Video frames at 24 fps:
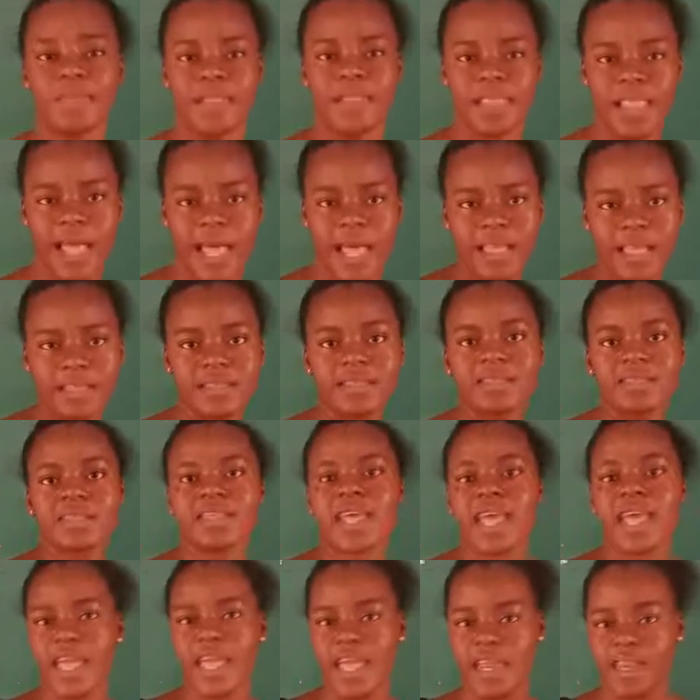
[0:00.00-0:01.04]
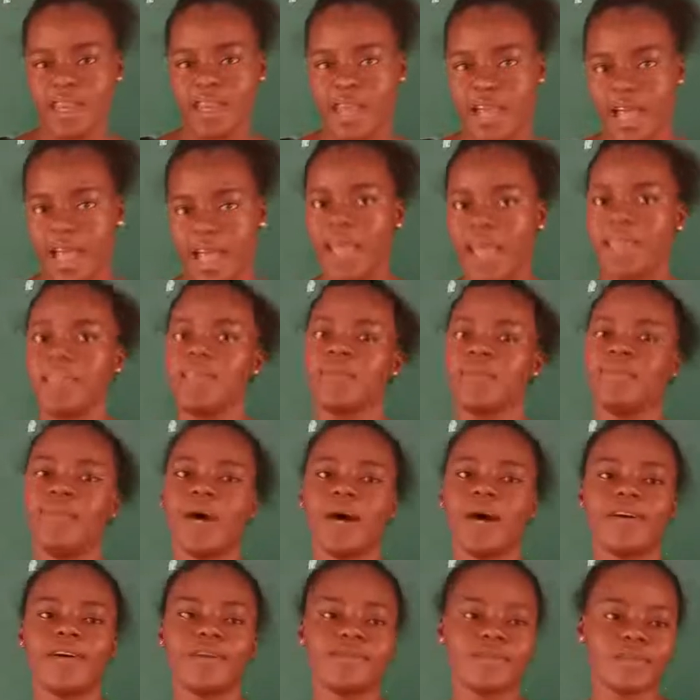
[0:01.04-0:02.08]
plants and
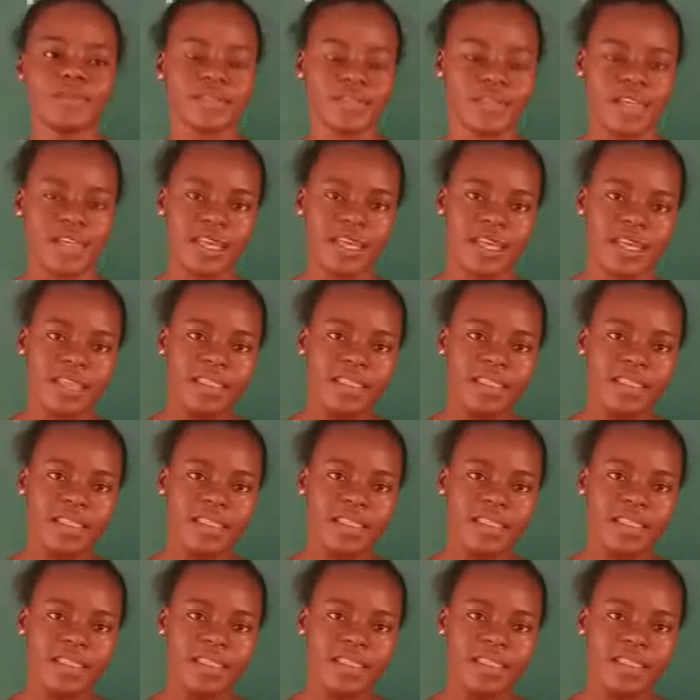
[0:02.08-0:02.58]
animals.